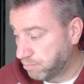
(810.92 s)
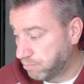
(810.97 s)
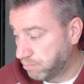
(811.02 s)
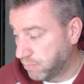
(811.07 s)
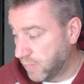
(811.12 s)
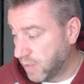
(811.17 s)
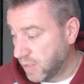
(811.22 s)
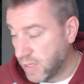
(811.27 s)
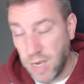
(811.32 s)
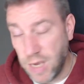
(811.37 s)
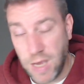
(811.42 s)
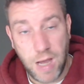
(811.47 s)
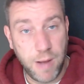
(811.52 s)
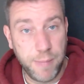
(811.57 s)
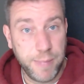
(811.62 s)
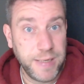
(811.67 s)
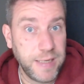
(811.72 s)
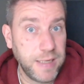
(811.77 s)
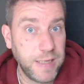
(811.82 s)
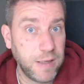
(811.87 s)
yeah, I
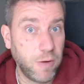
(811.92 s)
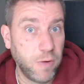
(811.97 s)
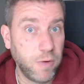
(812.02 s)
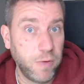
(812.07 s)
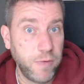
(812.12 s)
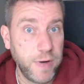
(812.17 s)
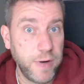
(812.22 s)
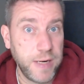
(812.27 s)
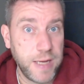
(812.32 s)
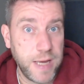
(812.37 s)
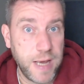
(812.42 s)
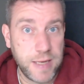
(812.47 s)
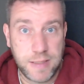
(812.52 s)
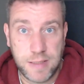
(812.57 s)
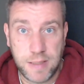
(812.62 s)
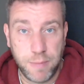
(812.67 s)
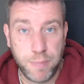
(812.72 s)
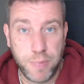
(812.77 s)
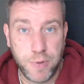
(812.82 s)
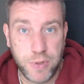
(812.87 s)
mean, it already has
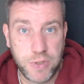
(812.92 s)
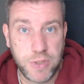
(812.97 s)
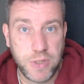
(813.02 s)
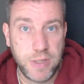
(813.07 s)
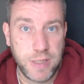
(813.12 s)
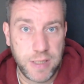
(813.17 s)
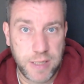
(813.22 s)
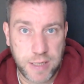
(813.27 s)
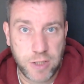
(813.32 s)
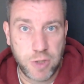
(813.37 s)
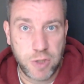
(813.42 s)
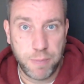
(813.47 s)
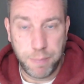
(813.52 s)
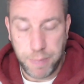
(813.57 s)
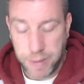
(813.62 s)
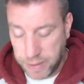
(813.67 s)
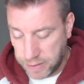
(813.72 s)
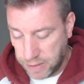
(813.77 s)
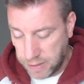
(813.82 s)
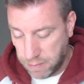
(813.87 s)
some person detection
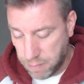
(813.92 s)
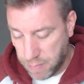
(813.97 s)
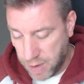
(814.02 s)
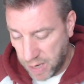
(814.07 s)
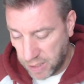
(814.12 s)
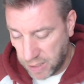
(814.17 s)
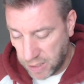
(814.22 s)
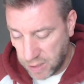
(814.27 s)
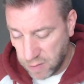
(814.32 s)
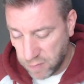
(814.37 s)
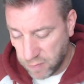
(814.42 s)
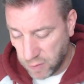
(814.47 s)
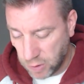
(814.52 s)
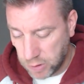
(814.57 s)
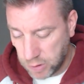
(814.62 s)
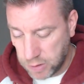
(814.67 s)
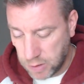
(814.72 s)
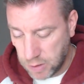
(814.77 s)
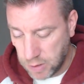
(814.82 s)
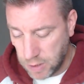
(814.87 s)
built in by
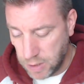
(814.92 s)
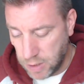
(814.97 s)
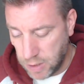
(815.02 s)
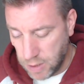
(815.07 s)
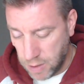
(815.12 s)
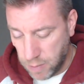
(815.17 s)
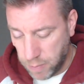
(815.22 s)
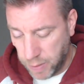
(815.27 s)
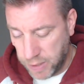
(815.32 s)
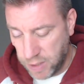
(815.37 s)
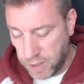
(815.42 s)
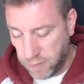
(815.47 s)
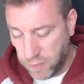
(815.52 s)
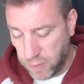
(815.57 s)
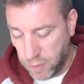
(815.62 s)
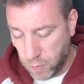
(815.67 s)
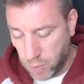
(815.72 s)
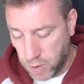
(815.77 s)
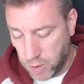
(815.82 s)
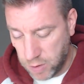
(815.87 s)
default. But if
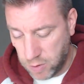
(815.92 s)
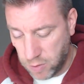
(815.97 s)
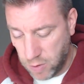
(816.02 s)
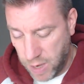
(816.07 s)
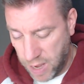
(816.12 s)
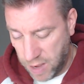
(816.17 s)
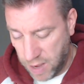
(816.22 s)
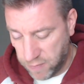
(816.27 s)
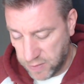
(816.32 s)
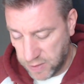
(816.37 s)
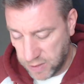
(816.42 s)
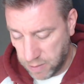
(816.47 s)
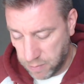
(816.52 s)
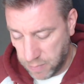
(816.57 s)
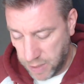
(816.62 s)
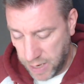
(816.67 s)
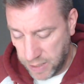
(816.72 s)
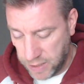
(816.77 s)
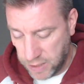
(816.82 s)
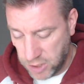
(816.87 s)
you want to have some
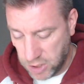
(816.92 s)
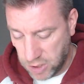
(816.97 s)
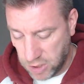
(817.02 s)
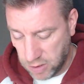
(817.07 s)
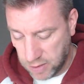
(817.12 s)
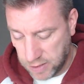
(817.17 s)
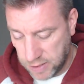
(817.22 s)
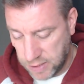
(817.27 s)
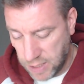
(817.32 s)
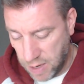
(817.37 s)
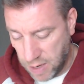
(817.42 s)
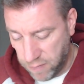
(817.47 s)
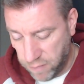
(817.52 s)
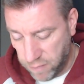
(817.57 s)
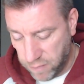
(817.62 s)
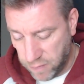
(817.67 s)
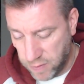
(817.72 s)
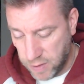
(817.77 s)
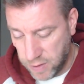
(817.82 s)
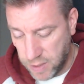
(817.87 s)
additional
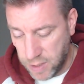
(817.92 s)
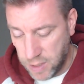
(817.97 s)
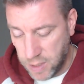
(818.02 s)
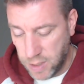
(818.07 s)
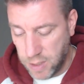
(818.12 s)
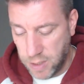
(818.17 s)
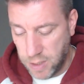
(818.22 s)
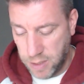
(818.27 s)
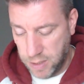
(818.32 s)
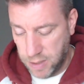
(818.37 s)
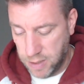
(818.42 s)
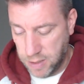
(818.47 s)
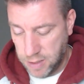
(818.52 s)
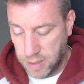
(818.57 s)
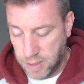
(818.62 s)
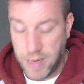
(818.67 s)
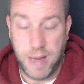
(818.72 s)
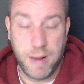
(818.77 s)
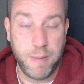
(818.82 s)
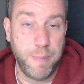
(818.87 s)
stuff,
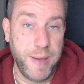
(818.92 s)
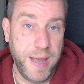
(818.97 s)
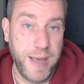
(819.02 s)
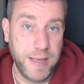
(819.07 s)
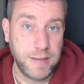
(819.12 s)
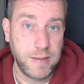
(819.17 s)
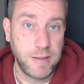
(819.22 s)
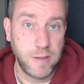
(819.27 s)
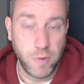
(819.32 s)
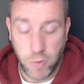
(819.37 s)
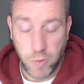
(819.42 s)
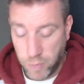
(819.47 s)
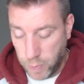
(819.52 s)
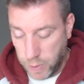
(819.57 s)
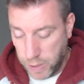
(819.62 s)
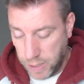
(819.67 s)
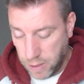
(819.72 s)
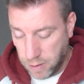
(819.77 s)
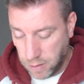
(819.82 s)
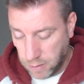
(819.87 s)
like pets or
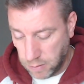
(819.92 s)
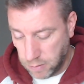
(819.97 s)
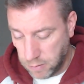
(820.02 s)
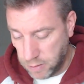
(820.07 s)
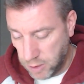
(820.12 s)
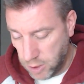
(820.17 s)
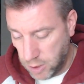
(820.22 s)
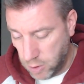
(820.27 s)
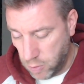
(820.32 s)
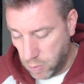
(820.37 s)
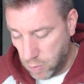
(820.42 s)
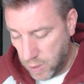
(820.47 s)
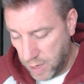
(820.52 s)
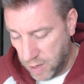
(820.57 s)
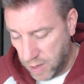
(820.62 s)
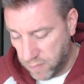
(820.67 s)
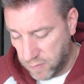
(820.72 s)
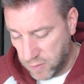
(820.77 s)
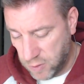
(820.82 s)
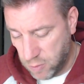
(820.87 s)
vehicle, you
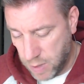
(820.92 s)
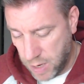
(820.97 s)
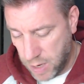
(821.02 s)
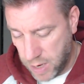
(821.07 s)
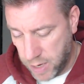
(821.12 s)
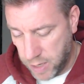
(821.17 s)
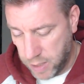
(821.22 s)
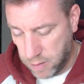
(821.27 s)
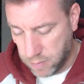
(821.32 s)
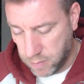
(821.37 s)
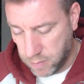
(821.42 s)
have to buy.